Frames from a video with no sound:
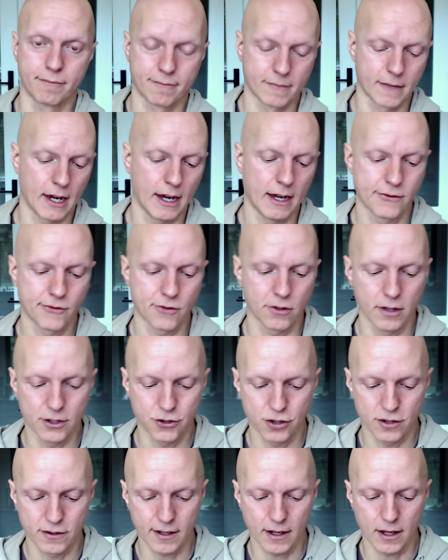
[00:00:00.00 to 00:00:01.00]
Okay, so let's
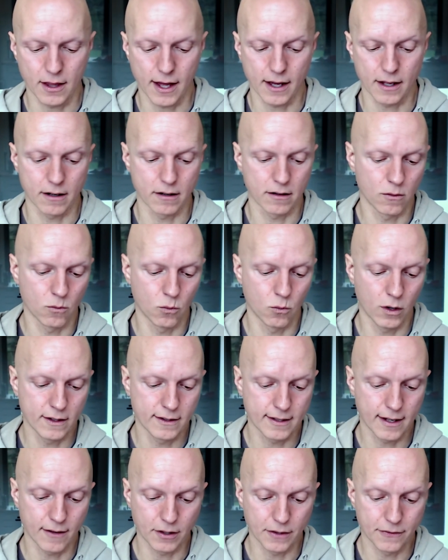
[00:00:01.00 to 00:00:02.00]
just say that one hundred
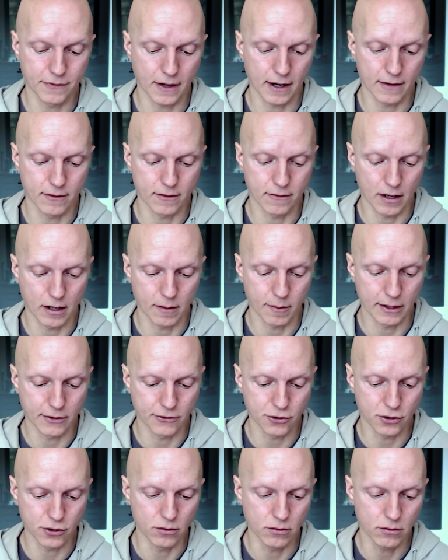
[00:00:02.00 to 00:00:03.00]
seventy-five divided by
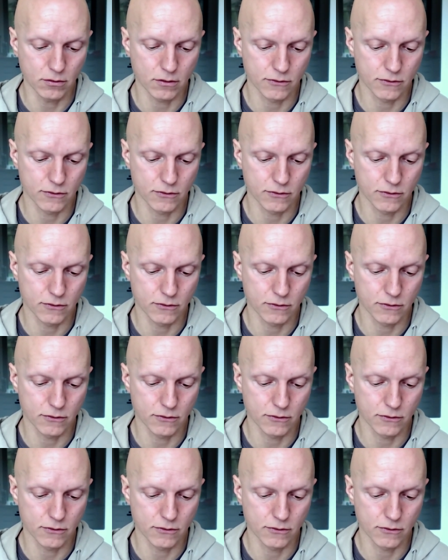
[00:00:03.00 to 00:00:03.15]
two.